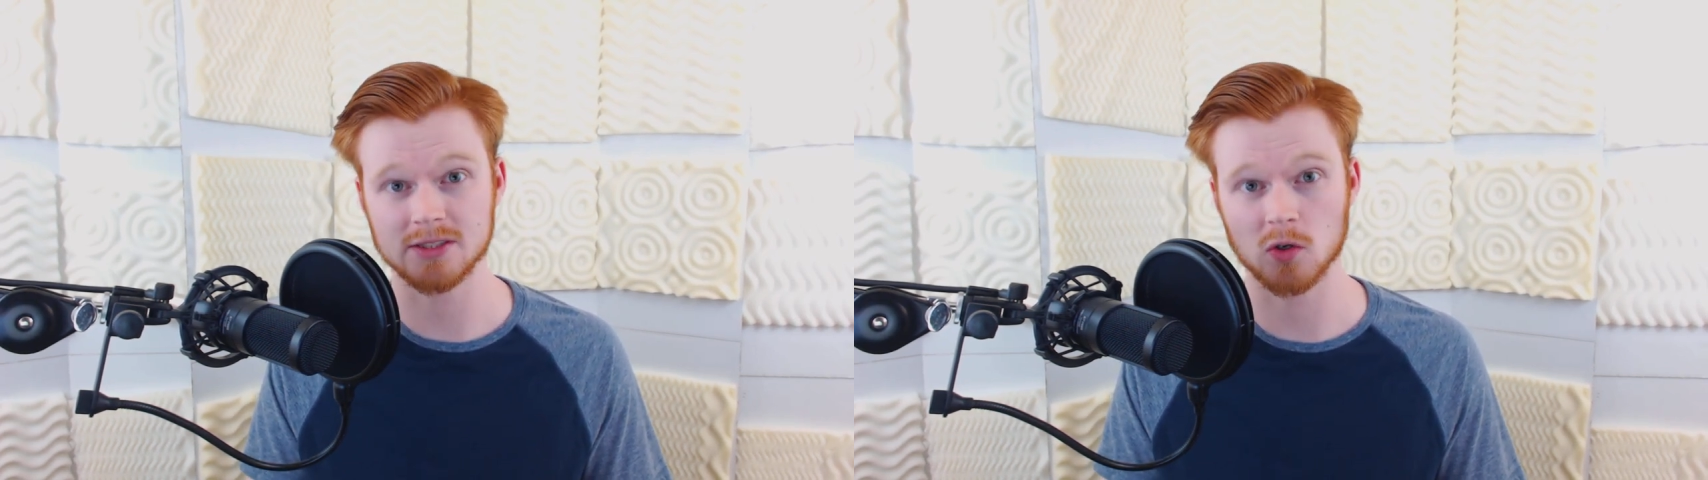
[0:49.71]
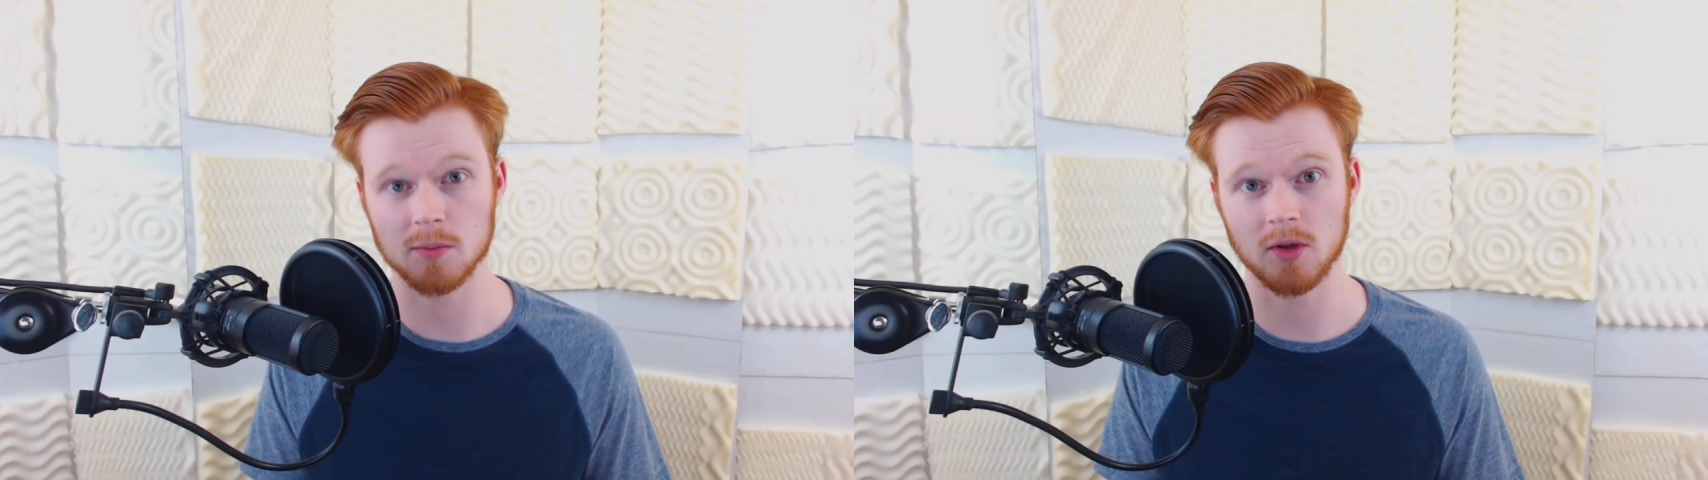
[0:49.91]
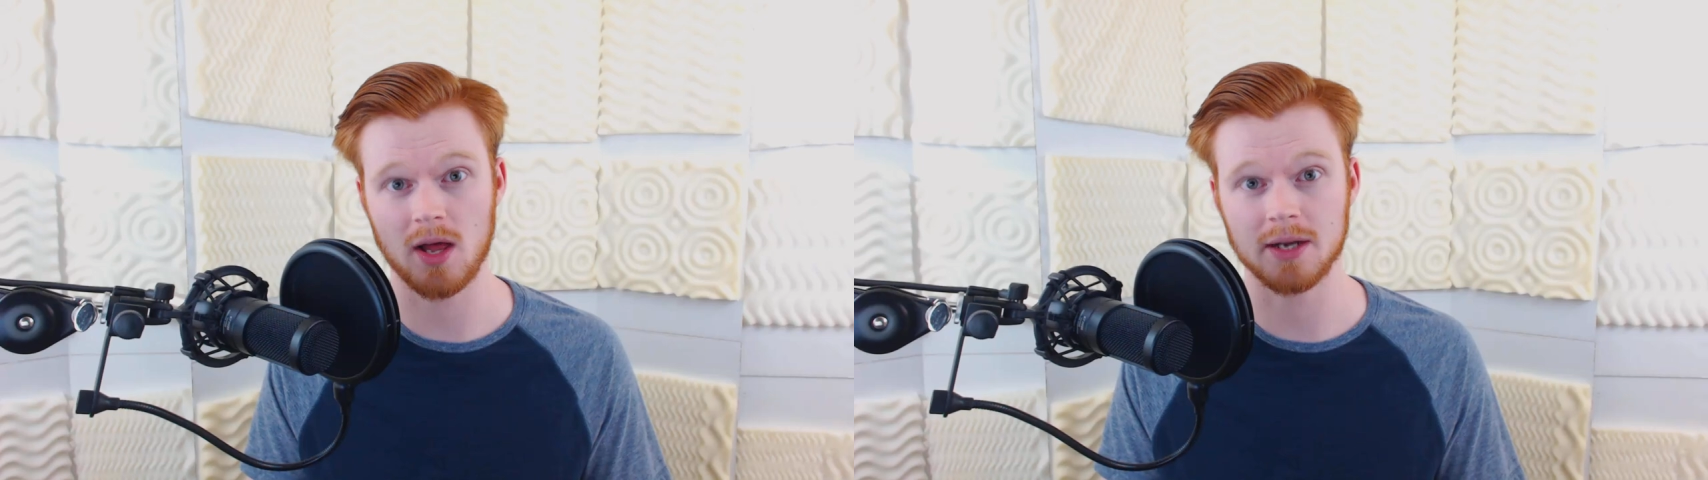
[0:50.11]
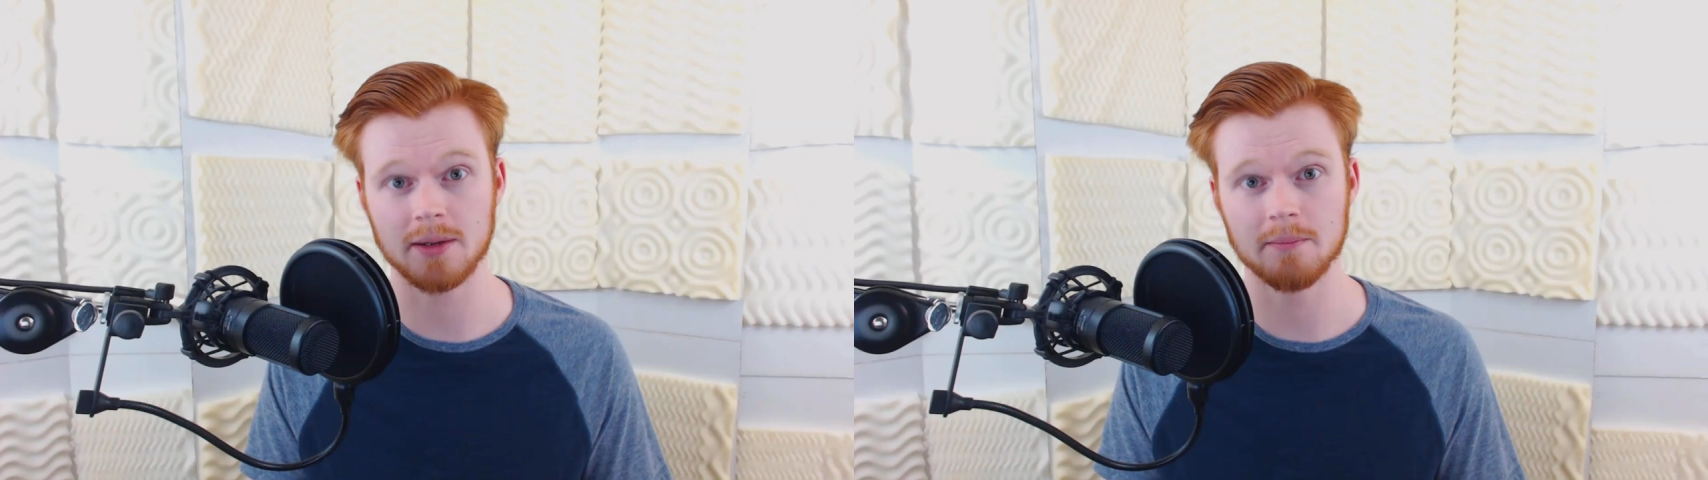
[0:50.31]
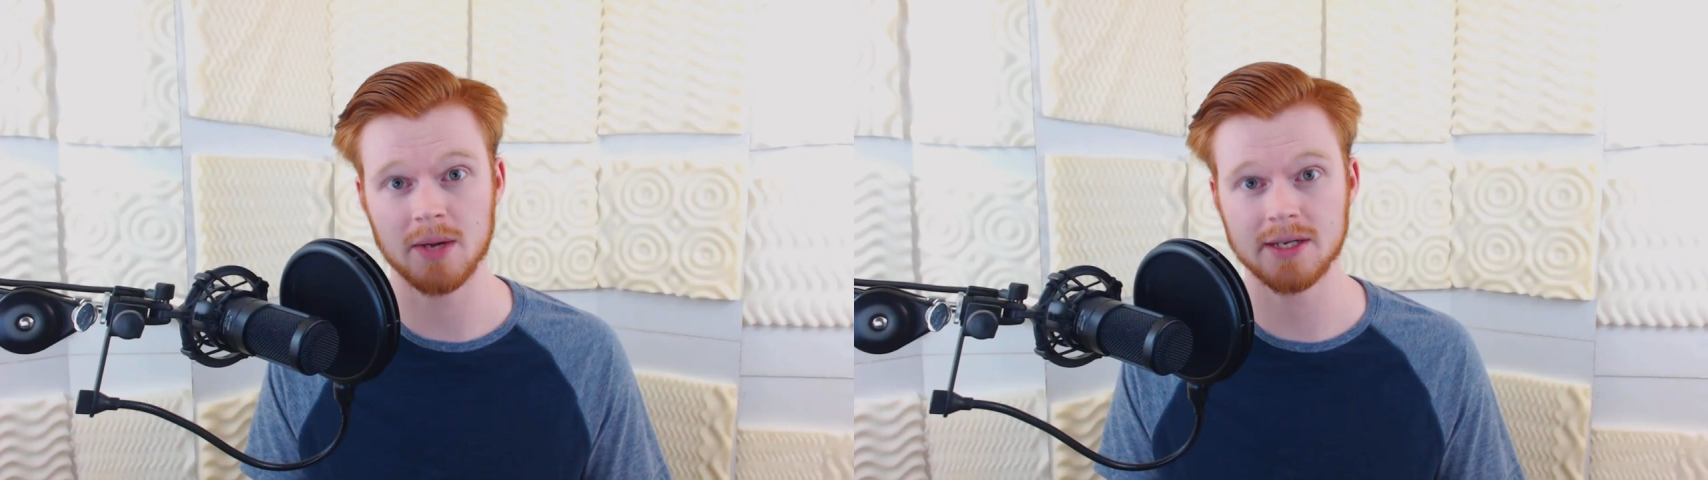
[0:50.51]
to normal
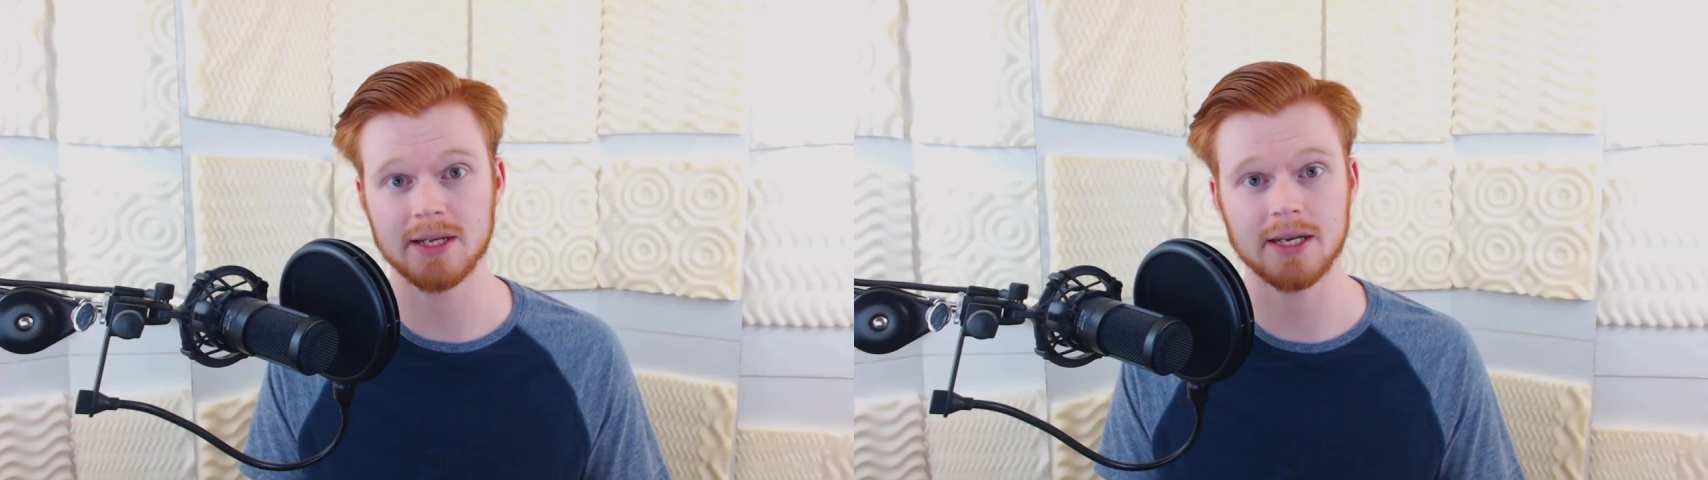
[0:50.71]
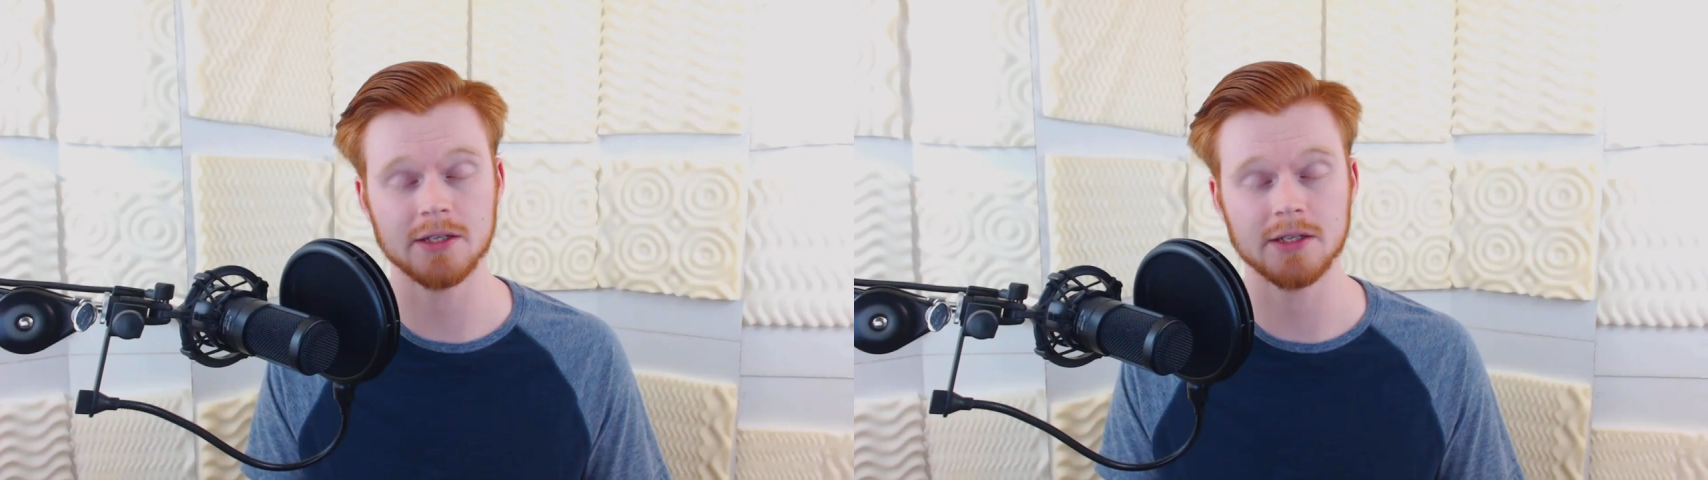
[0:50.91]
on Monday.